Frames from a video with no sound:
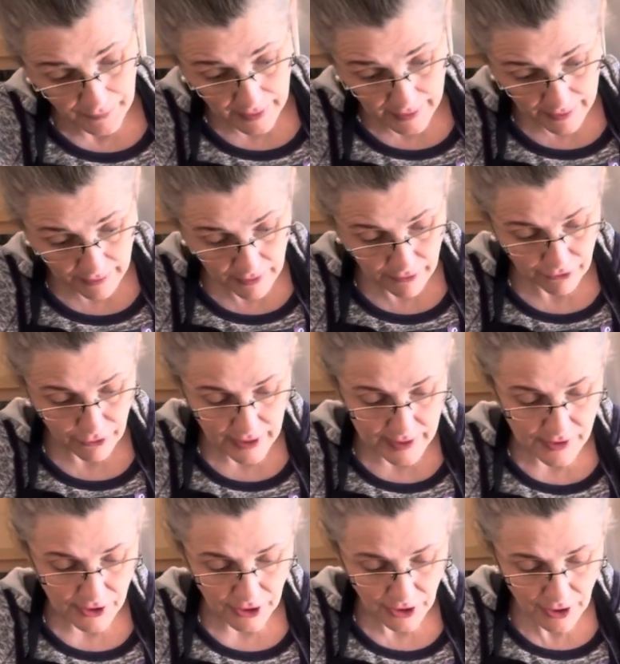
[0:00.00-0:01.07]
in the
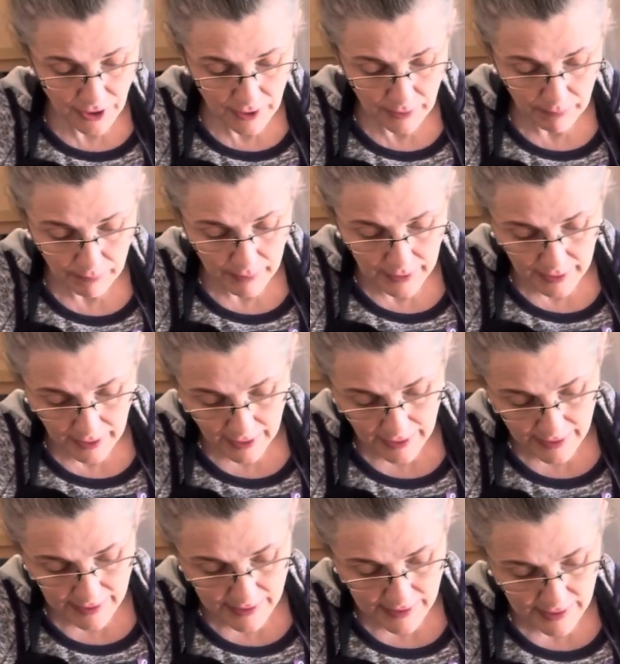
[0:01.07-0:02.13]
freezer
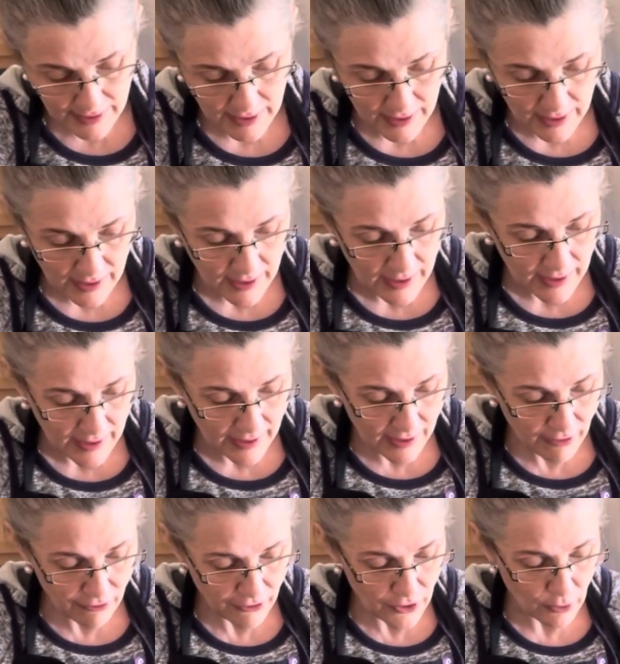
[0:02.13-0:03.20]
because
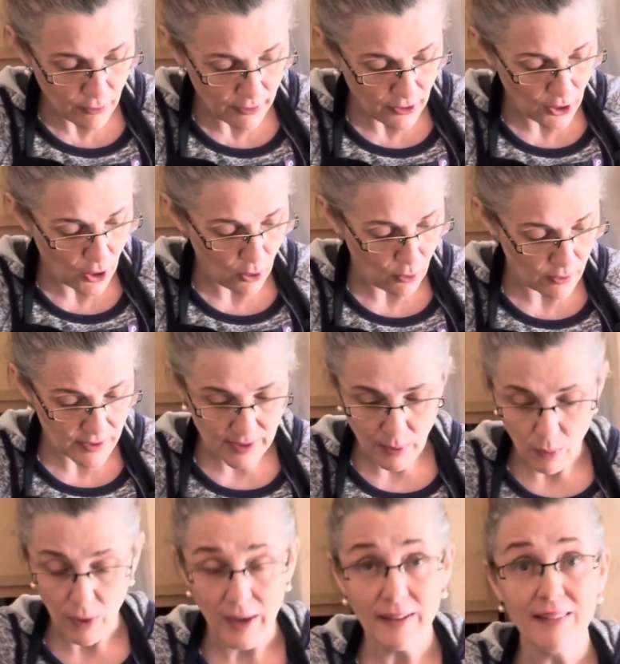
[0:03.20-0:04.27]
if you know
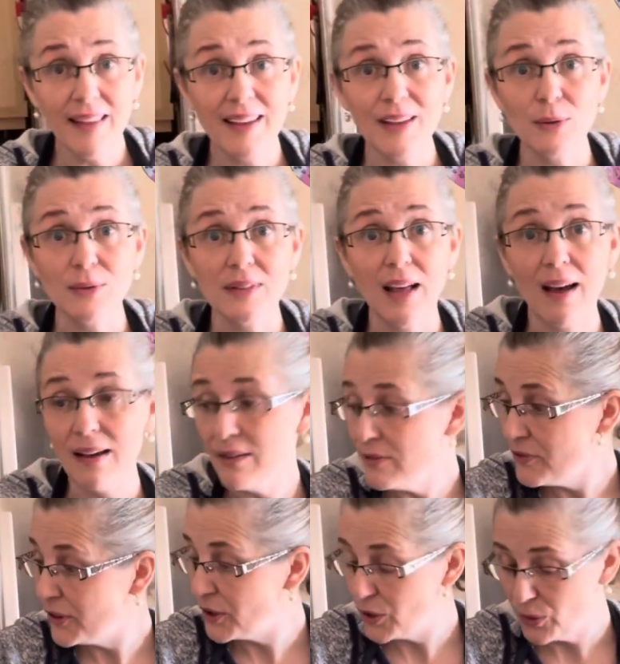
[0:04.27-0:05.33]
someone that you love
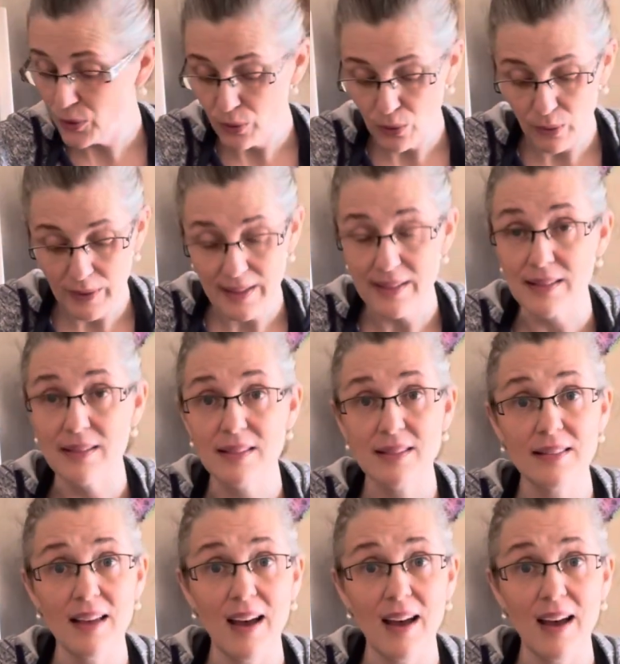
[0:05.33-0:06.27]
who is